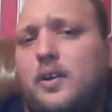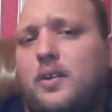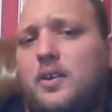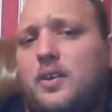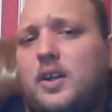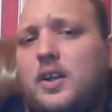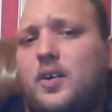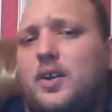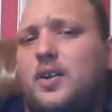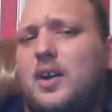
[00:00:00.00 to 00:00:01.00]
Canary,
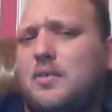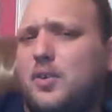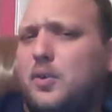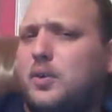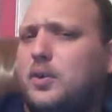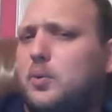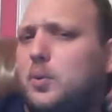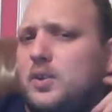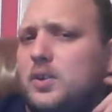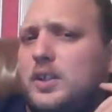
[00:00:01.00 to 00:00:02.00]
you have to do a little
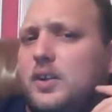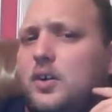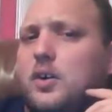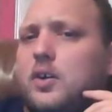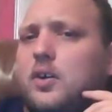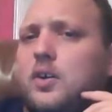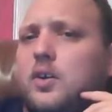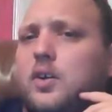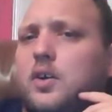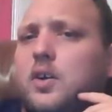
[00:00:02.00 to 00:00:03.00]
work to get on,
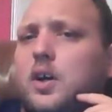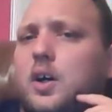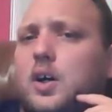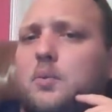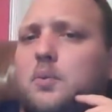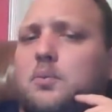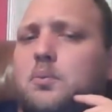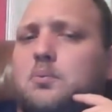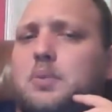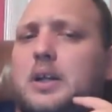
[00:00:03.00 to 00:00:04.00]

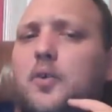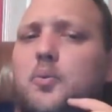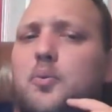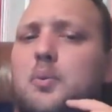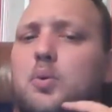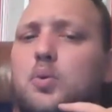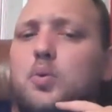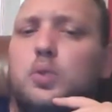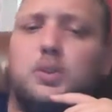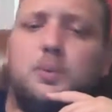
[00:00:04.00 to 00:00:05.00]
but I don't remember
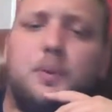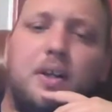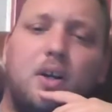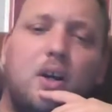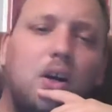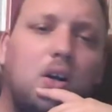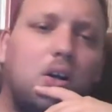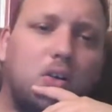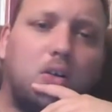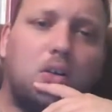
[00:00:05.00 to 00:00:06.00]
which one they are
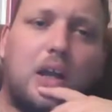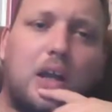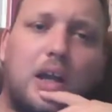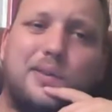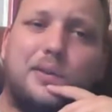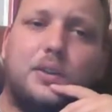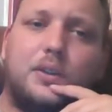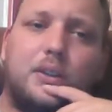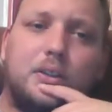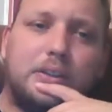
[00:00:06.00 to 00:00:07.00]
or how
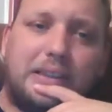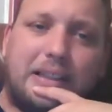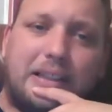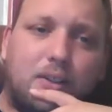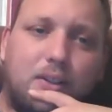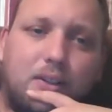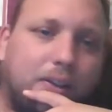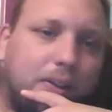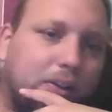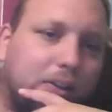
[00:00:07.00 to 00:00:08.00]
to get it on
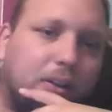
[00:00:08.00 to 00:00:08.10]
there.